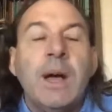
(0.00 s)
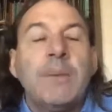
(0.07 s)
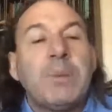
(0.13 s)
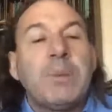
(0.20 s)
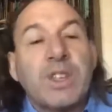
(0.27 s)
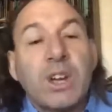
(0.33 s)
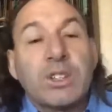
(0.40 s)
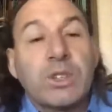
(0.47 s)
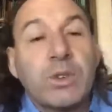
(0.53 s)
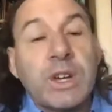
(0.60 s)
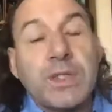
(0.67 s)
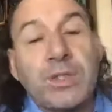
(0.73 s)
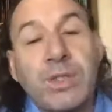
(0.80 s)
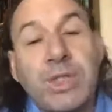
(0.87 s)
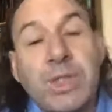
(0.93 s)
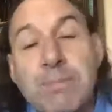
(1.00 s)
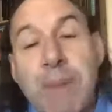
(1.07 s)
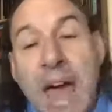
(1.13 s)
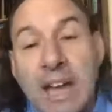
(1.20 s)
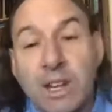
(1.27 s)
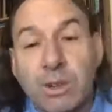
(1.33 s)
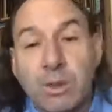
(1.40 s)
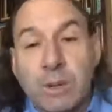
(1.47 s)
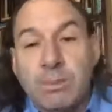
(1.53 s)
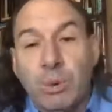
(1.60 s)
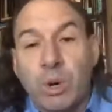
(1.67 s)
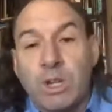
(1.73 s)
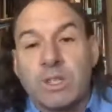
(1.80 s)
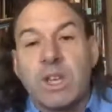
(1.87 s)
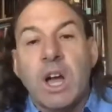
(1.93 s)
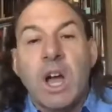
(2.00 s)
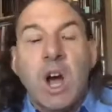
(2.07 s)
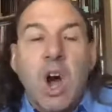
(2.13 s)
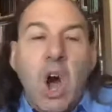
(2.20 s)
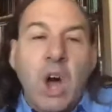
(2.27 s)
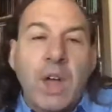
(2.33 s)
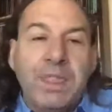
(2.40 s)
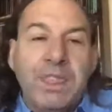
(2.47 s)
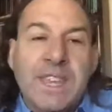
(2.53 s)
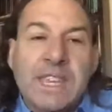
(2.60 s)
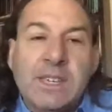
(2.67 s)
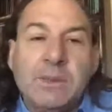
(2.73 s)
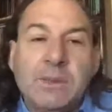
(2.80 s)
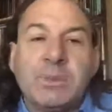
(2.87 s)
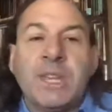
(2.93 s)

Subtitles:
but they also write thematic reports on themes.